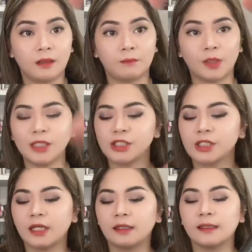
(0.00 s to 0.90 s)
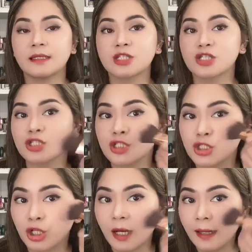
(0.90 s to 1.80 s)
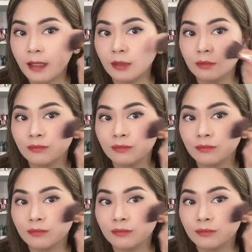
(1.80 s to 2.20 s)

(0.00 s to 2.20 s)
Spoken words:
brush, and let's try.